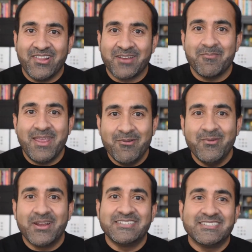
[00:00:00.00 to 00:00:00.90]
like, maybe
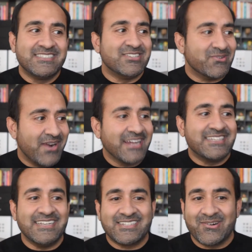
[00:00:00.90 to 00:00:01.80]
we could just
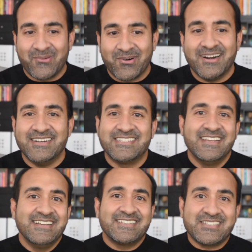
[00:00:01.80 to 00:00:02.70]
direct it towards
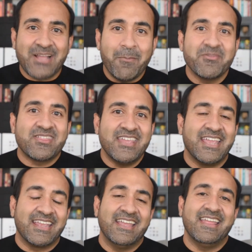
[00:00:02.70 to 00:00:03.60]

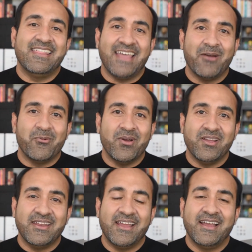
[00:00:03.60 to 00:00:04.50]
something that
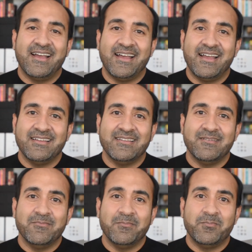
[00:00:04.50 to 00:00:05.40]
would
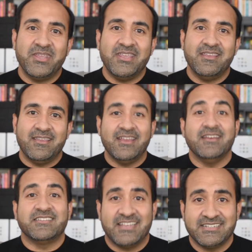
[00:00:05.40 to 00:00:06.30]
be
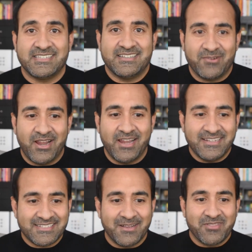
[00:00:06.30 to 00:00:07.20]
innocent,
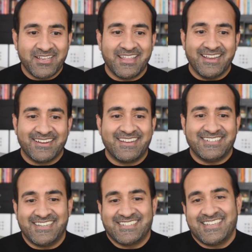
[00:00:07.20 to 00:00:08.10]
right? Something that could
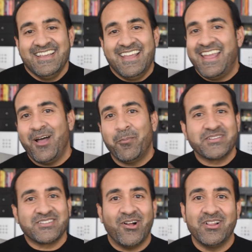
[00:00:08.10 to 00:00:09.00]
just help
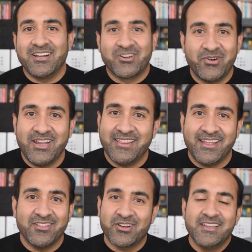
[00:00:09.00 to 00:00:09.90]
us all agree
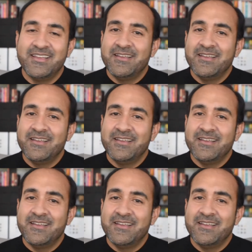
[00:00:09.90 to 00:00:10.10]
that, look,